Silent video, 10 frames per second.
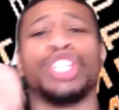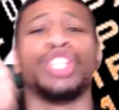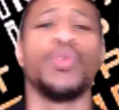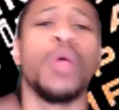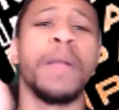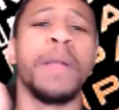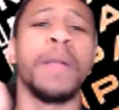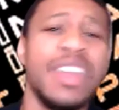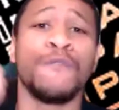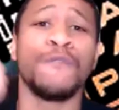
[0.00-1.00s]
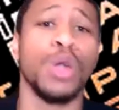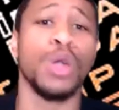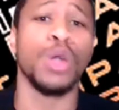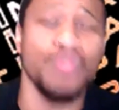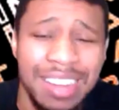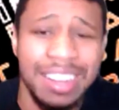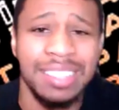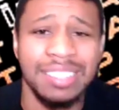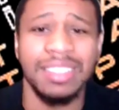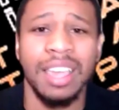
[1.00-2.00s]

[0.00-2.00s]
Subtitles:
You were meant for greatness.